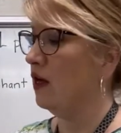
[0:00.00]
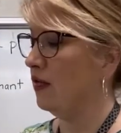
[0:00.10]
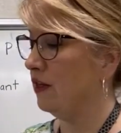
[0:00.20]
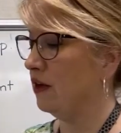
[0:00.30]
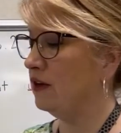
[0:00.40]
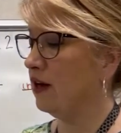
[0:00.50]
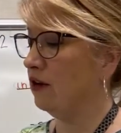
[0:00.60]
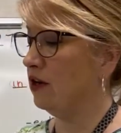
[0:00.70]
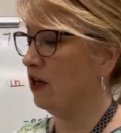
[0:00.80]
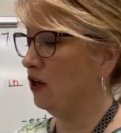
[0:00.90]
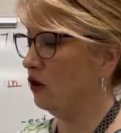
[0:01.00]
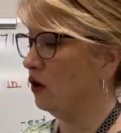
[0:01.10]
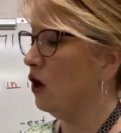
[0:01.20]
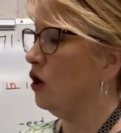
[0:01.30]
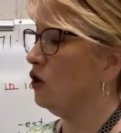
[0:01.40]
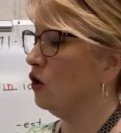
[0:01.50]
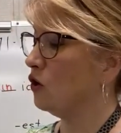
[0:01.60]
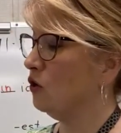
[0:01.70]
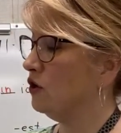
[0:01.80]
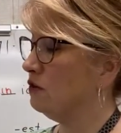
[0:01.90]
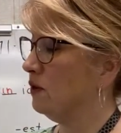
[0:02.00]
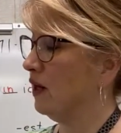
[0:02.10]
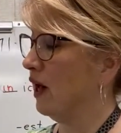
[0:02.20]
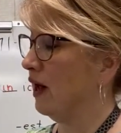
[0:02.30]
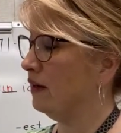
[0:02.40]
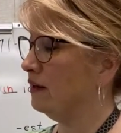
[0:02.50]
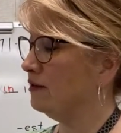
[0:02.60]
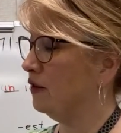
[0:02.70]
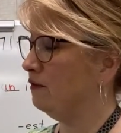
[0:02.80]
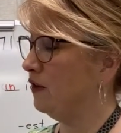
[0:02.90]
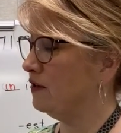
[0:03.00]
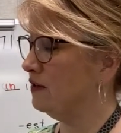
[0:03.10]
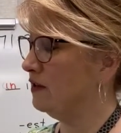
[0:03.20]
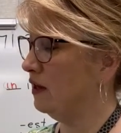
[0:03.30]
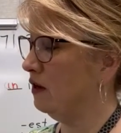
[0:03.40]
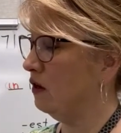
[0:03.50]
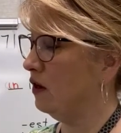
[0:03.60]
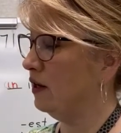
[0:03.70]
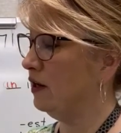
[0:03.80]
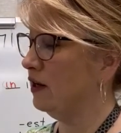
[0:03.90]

Then down here, you're going to be adding suffixes ER and